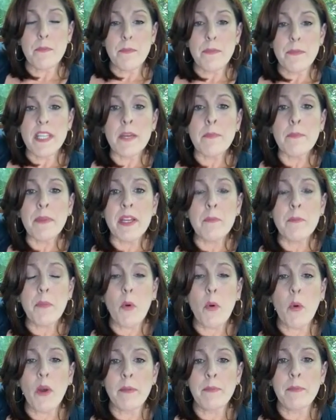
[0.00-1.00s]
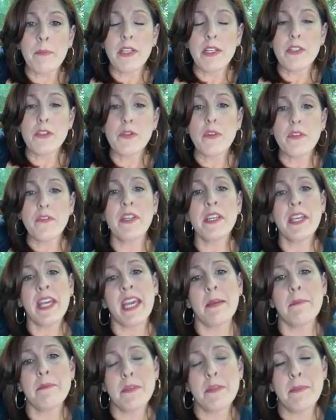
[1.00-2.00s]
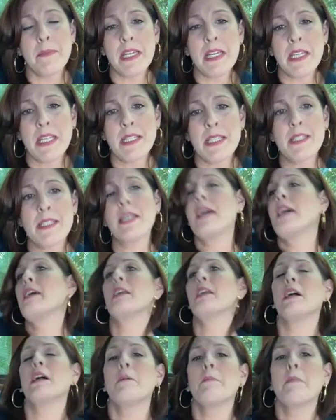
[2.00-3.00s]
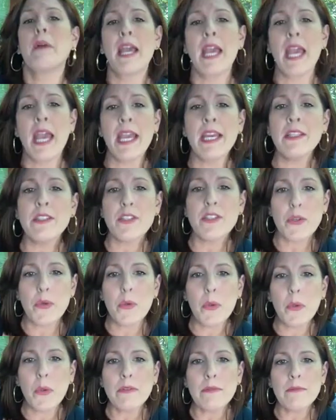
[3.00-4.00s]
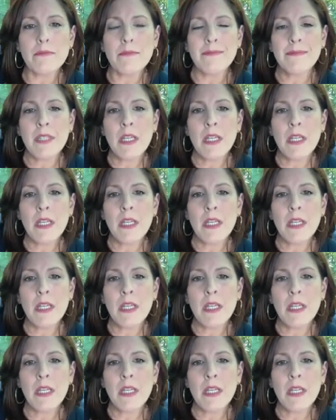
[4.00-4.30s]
tipping point because Griffin came to me and he said, I hate school.